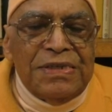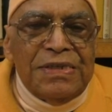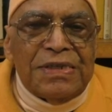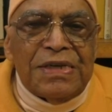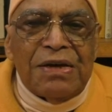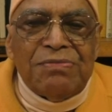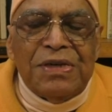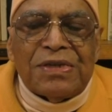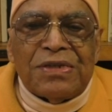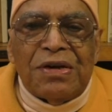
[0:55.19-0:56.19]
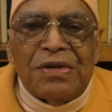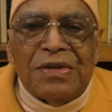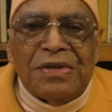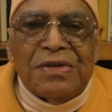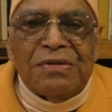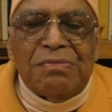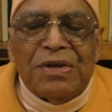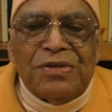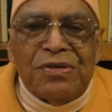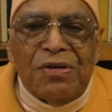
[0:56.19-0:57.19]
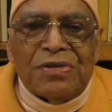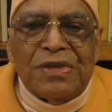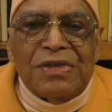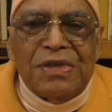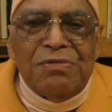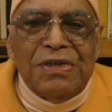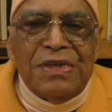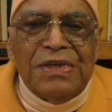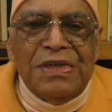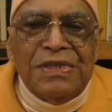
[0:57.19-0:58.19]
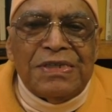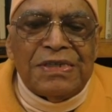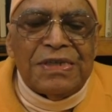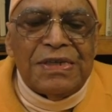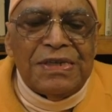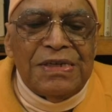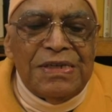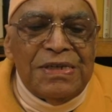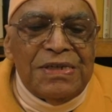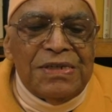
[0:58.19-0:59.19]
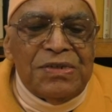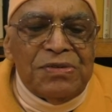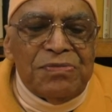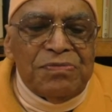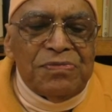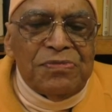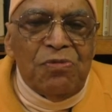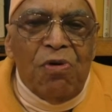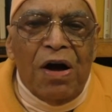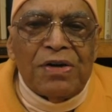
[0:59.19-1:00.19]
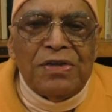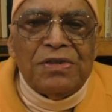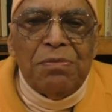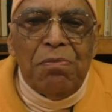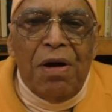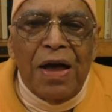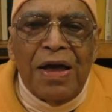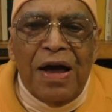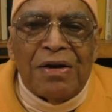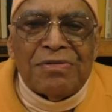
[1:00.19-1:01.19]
The subject of my talk this evening is, what is Maya?